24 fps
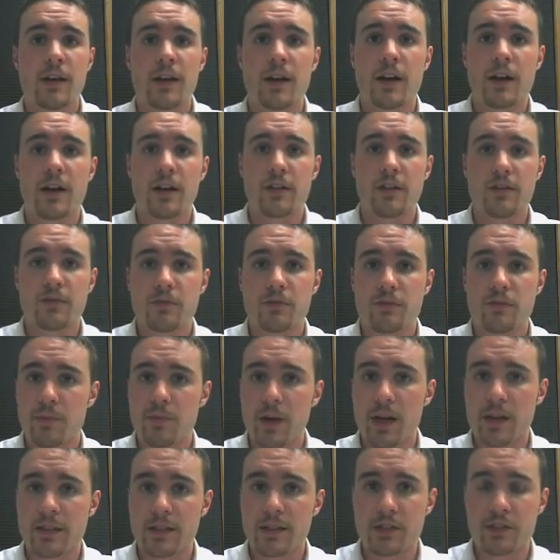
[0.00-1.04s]

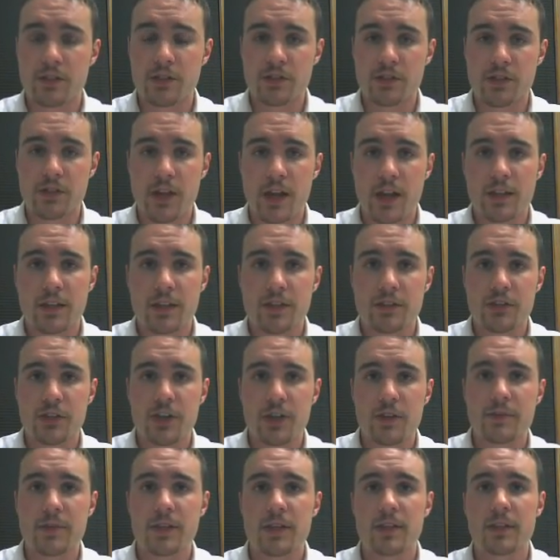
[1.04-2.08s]
By digital signage, I
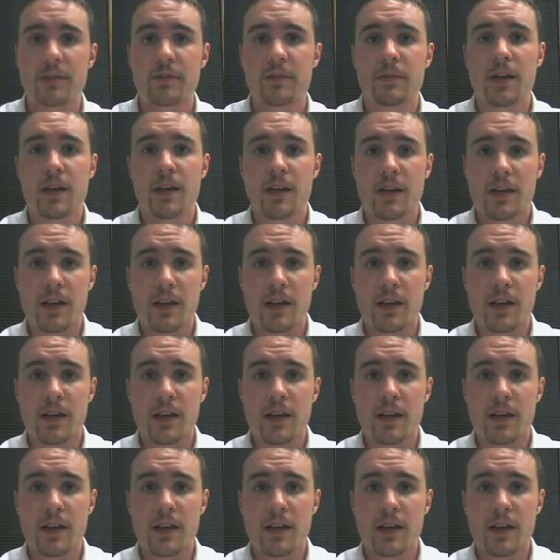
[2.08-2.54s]
mean